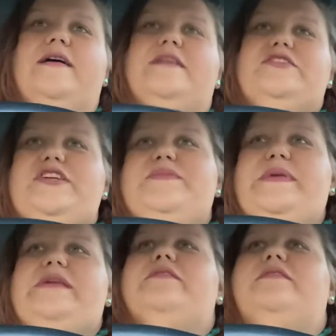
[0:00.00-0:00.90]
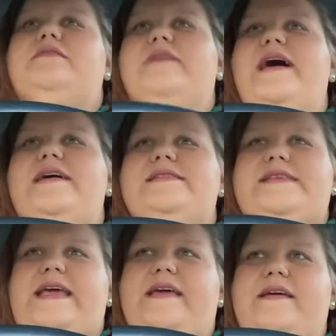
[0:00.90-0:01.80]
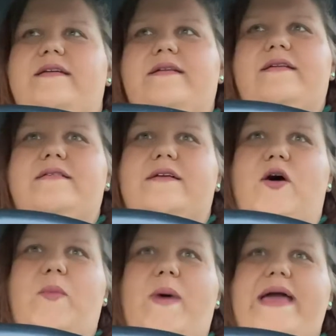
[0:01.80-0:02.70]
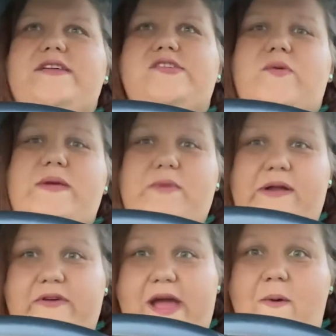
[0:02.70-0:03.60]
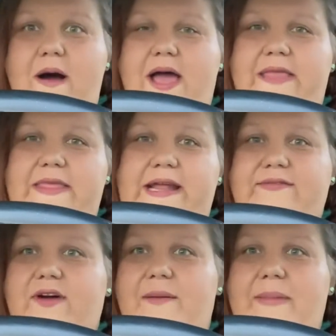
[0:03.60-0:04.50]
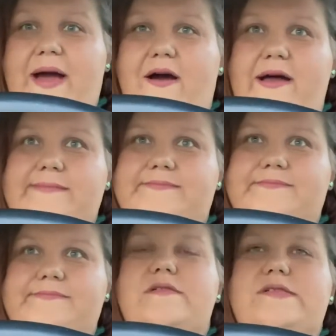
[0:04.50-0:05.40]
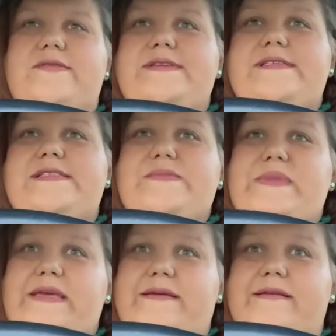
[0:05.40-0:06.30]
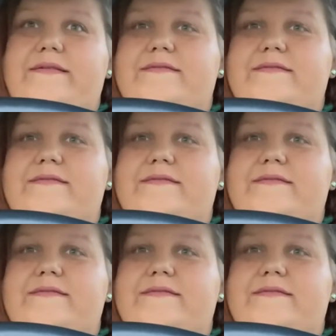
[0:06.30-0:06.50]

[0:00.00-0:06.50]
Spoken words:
cheat meal as a, oh, I can just go eat whatever I want, and then I never hop back on. So this is me